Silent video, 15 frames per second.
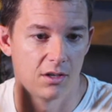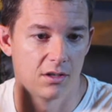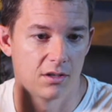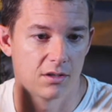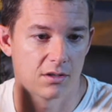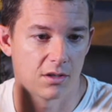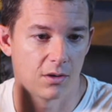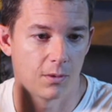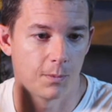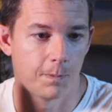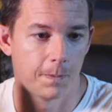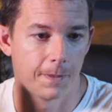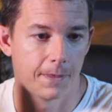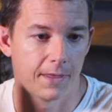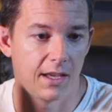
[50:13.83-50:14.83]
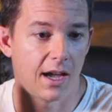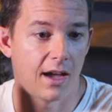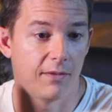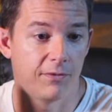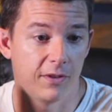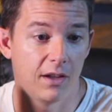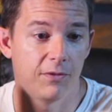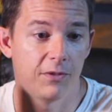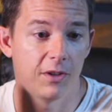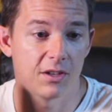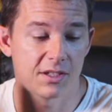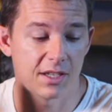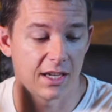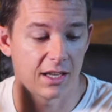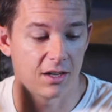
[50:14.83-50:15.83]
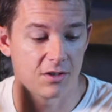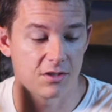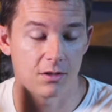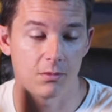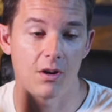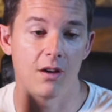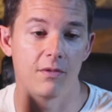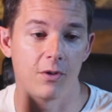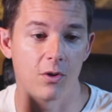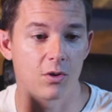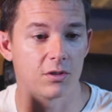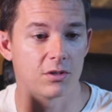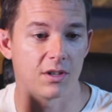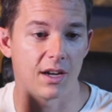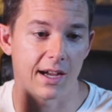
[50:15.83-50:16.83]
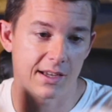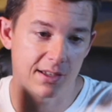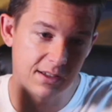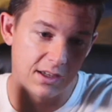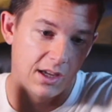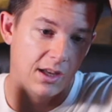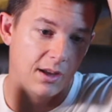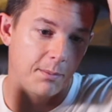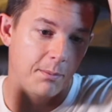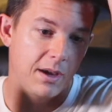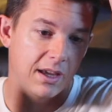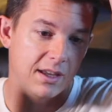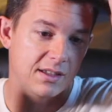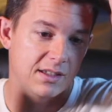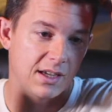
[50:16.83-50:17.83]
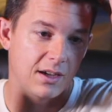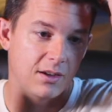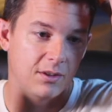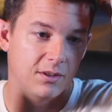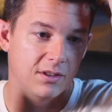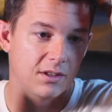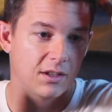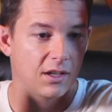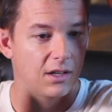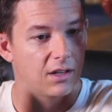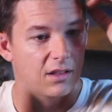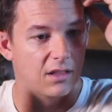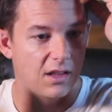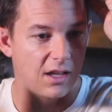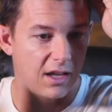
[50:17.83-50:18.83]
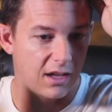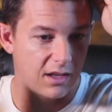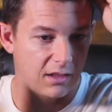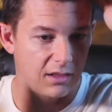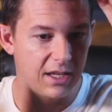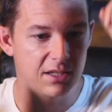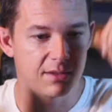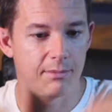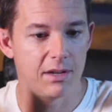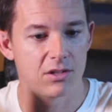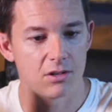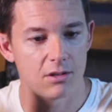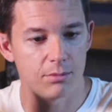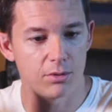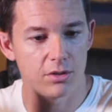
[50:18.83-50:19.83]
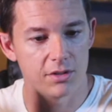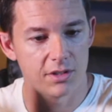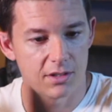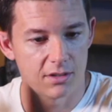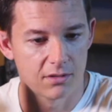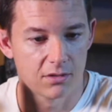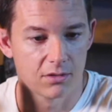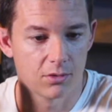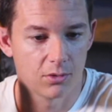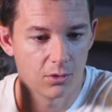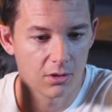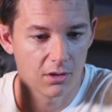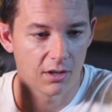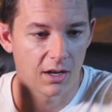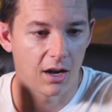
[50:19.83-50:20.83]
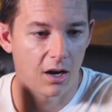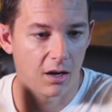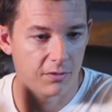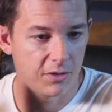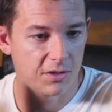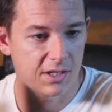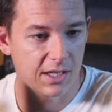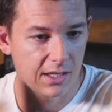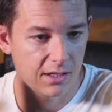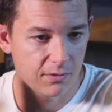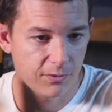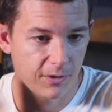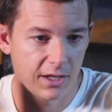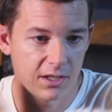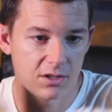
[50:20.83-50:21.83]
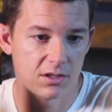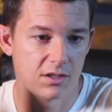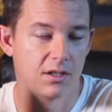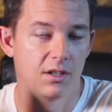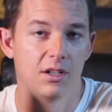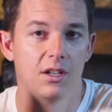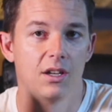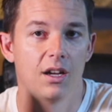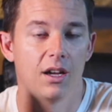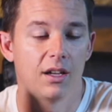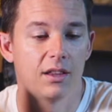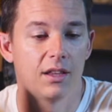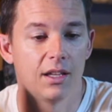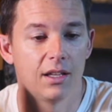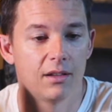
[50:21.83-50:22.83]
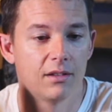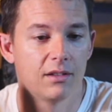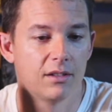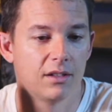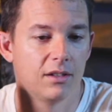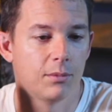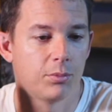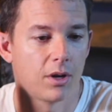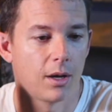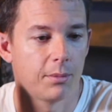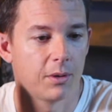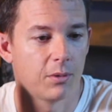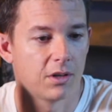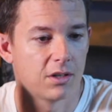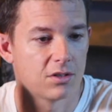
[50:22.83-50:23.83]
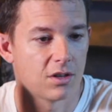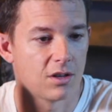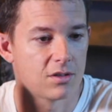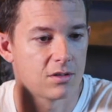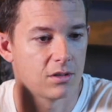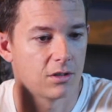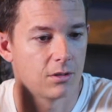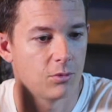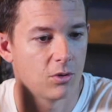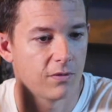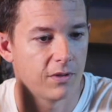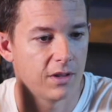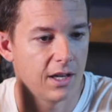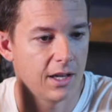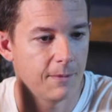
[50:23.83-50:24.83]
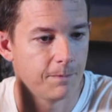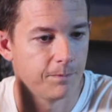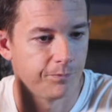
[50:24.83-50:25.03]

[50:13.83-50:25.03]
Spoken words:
So yeah, if there's like, here's the raw vocal tracks, make it sound like less miserables, or however you say it in French, then you'll probably want to charge a little more for that.